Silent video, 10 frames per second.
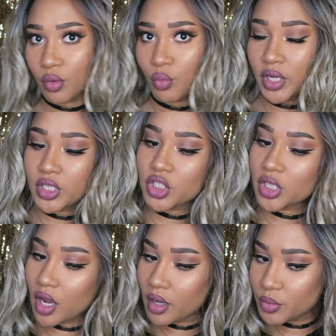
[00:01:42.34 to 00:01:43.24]
which
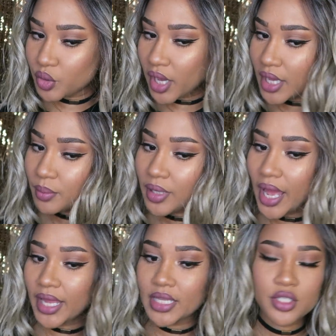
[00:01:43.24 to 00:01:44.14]
you can
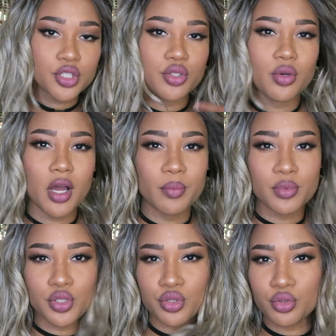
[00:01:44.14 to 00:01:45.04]
apply heat to
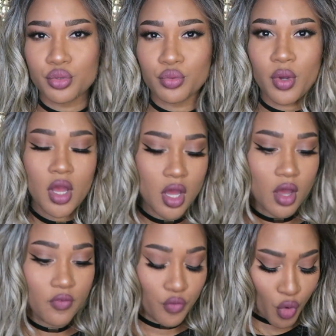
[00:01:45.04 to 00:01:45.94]
up to
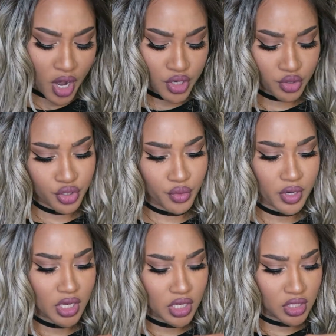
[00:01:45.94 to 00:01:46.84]
400
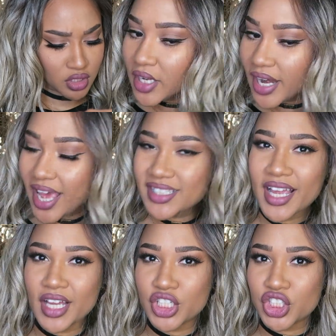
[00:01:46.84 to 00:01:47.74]
degrees. And it has
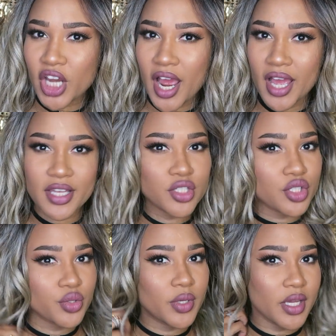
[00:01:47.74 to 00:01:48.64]
like a shine
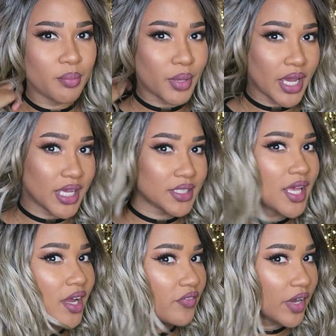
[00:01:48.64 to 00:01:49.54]
to it, but it's
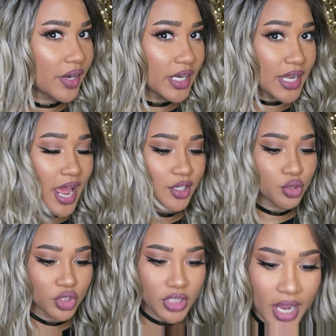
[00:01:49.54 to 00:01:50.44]
like a very
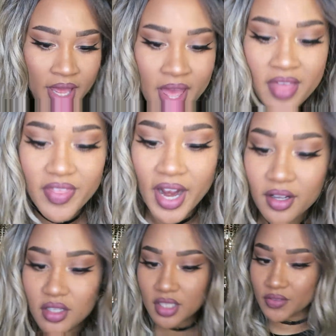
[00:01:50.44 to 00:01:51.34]
natural shine. The hair
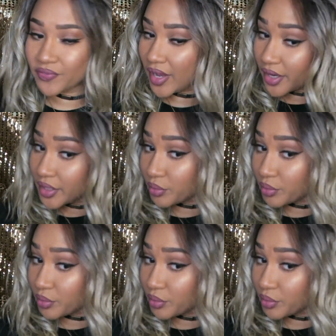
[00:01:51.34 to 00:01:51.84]
looks very